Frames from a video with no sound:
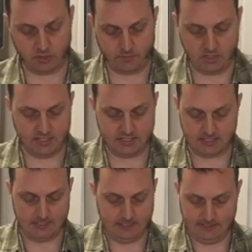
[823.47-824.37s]
We're going to
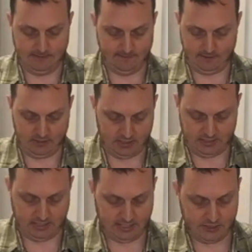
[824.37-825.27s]
let it go.
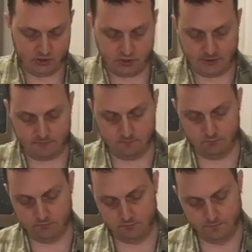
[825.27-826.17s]

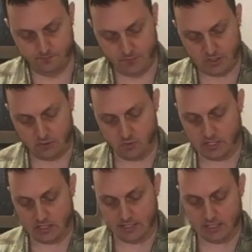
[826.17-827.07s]

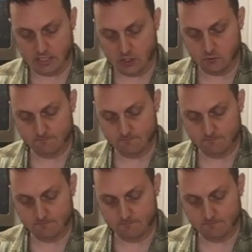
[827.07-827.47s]
C'est la vie.